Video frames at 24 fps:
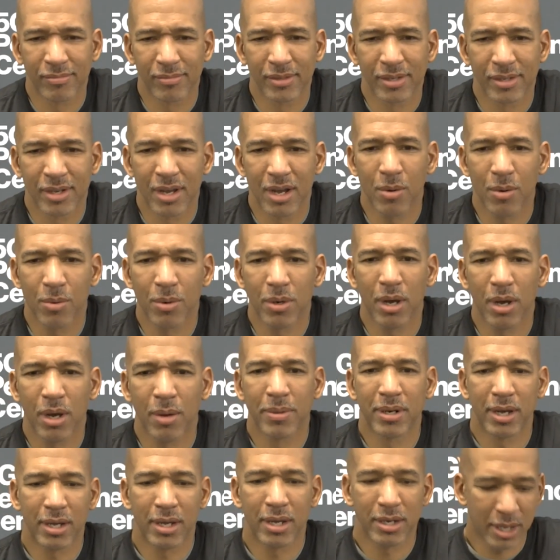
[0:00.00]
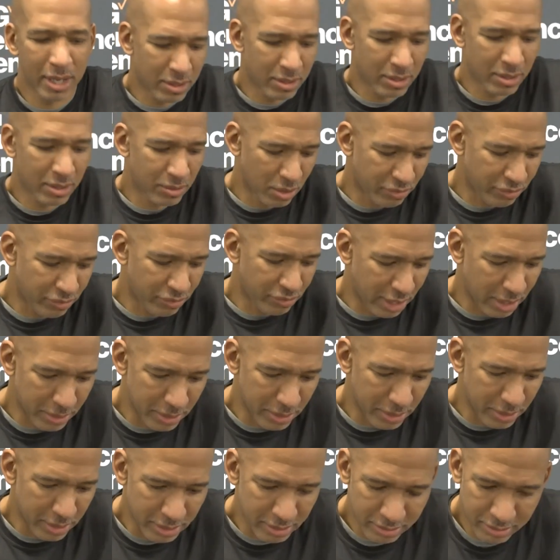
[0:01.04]
don't know if I
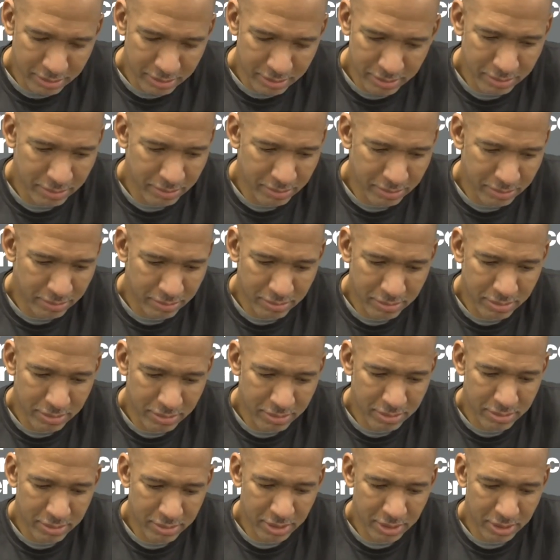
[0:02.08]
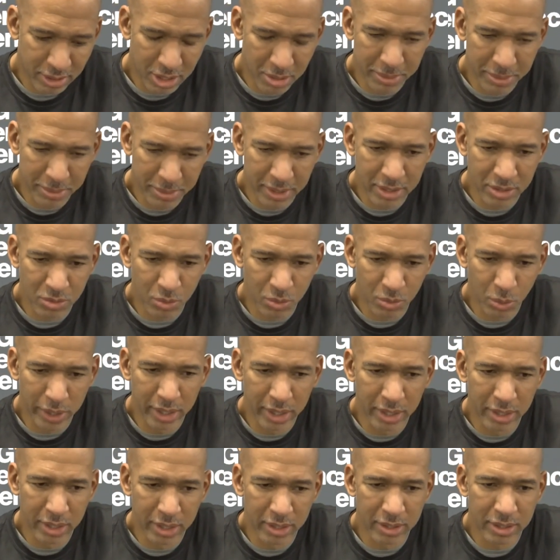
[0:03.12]
would term it as
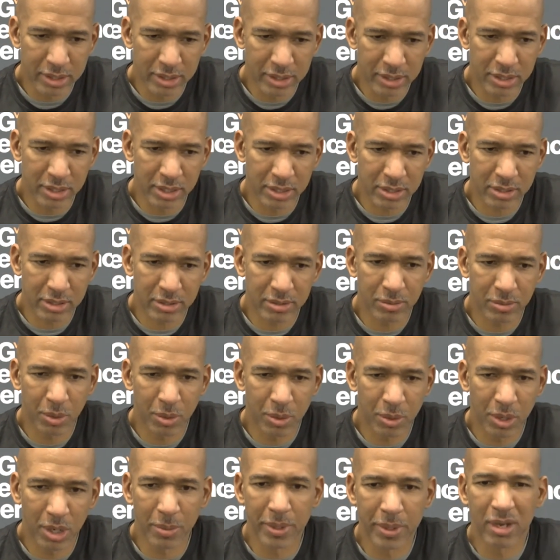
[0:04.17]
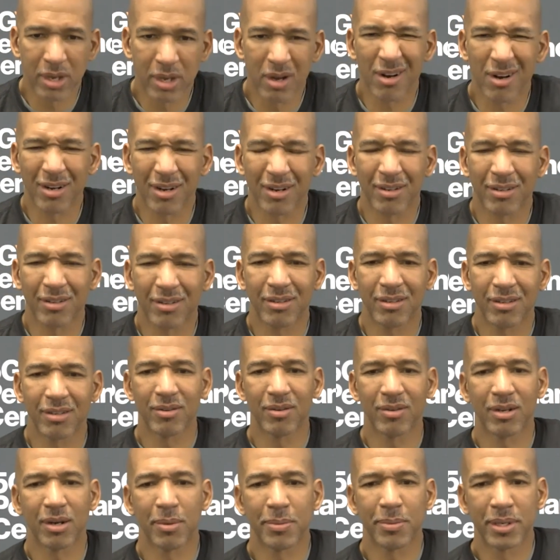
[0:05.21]
weird. It's just where we are. You know
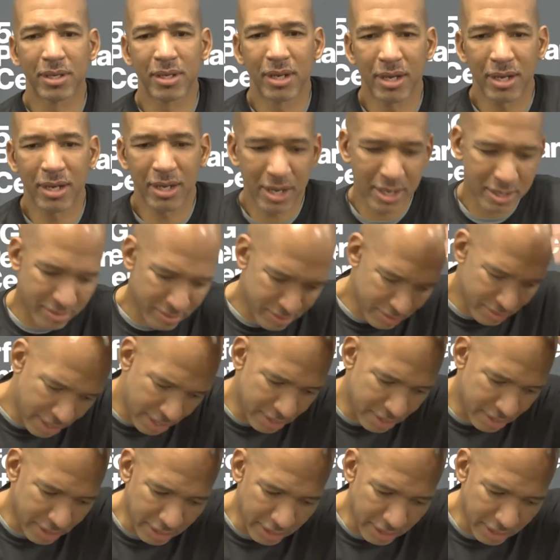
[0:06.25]
what I mean? I think